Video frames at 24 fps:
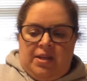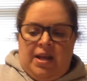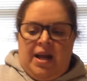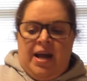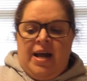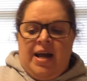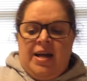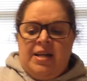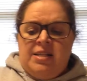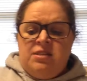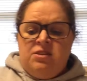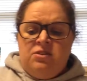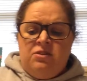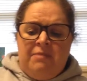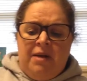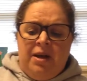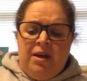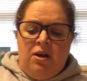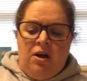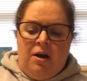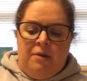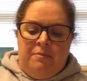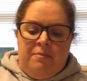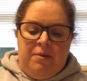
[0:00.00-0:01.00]
I took my
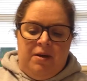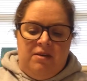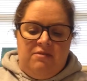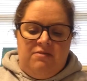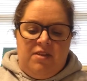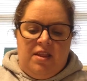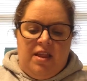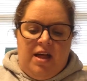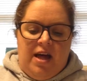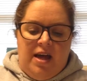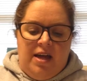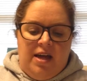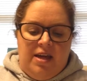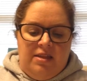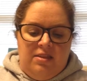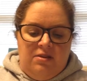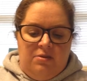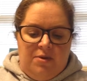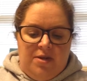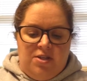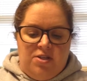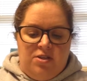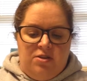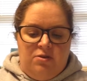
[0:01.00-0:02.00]
copy of The Lion, the Witch,